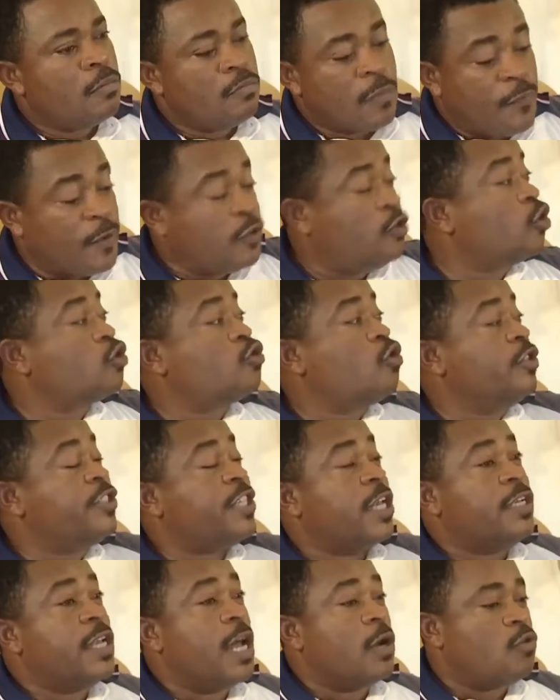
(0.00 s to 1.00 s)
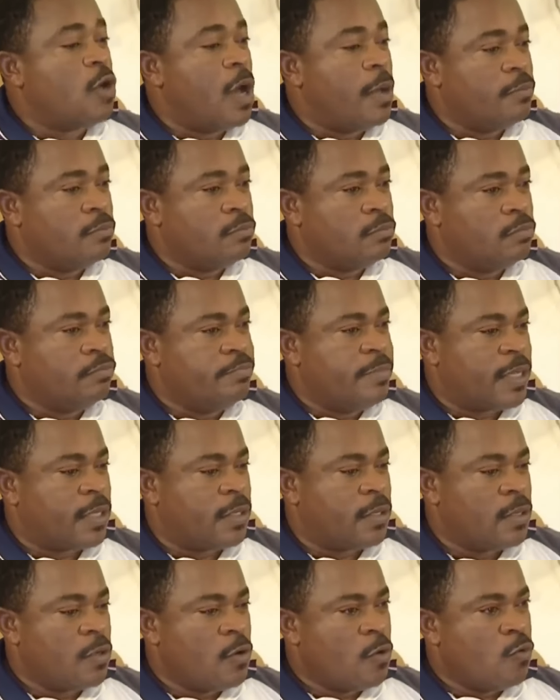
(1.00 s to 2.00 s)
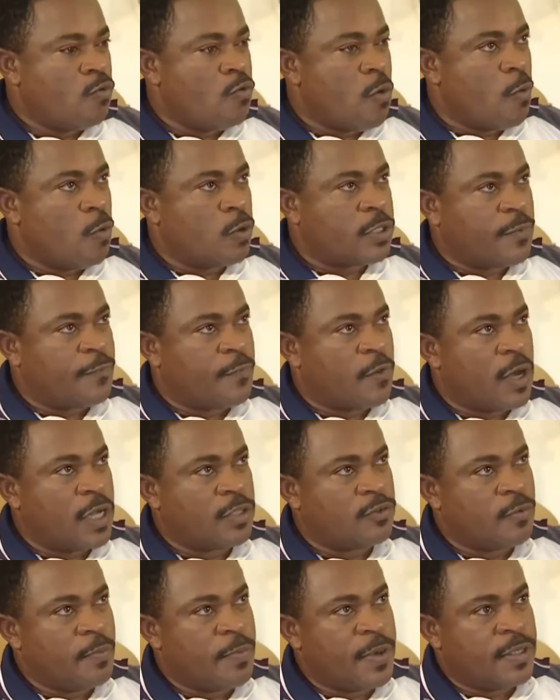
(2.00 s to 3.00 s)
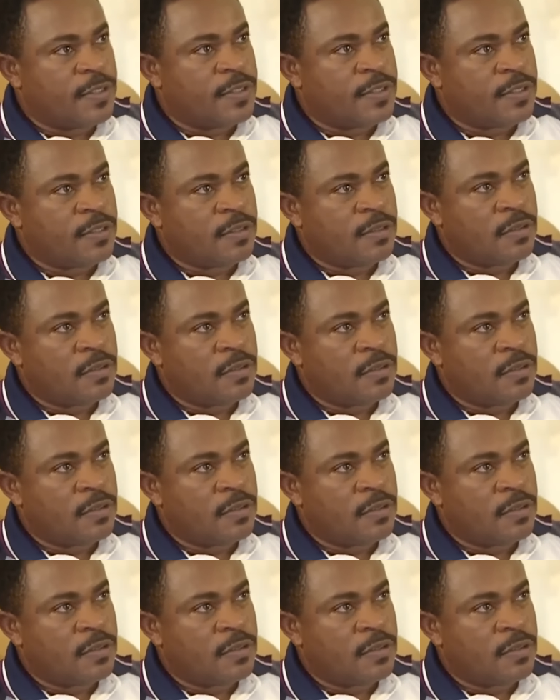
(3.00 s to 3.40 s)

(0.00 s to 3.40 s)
My friend, just go inside now. Go and make warm water for her to bathe.